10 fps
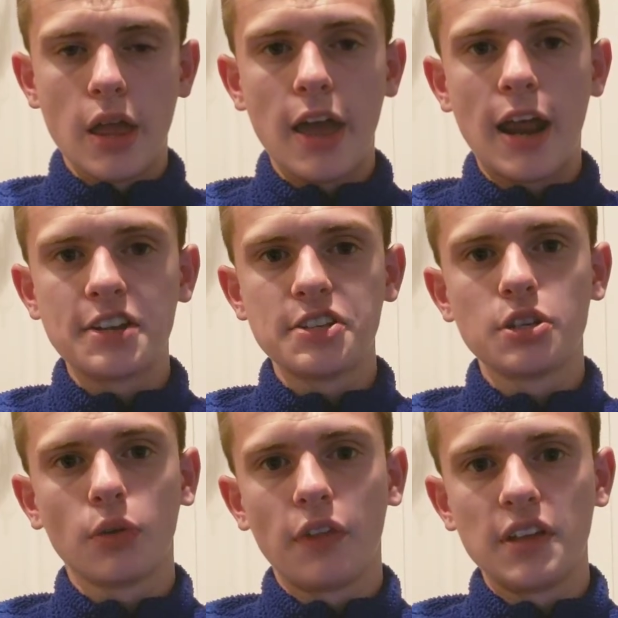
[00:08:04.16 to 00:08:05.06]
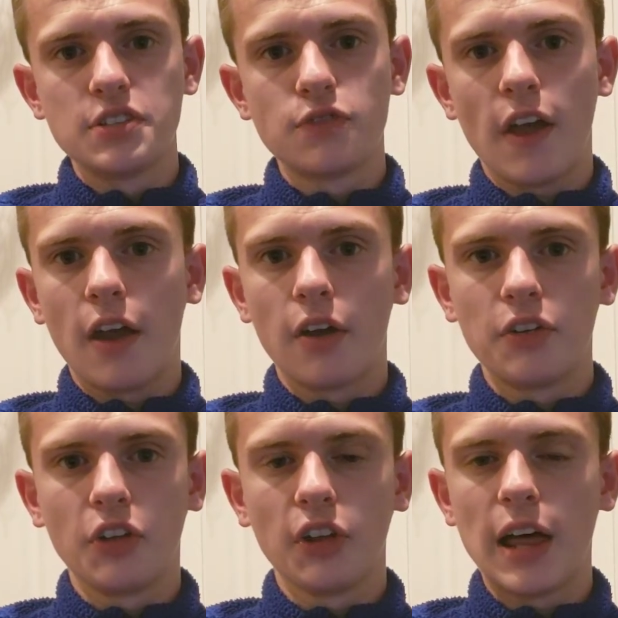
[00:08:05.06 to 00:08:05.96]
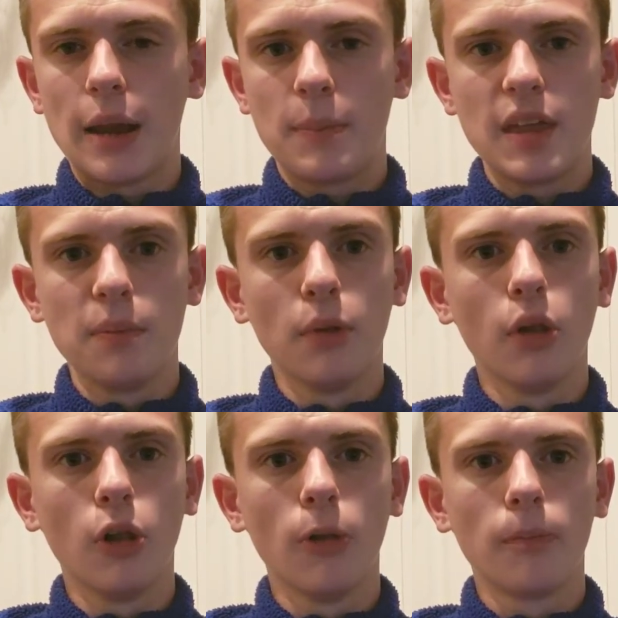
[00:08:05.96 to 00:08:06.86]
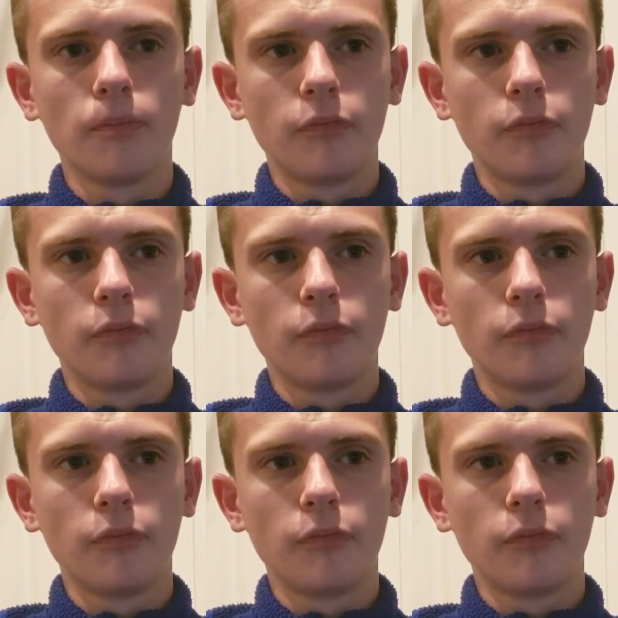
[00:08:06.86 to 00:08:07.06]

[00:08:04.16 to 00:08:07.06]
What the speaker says: And I just don't think it's fair to a lot of people.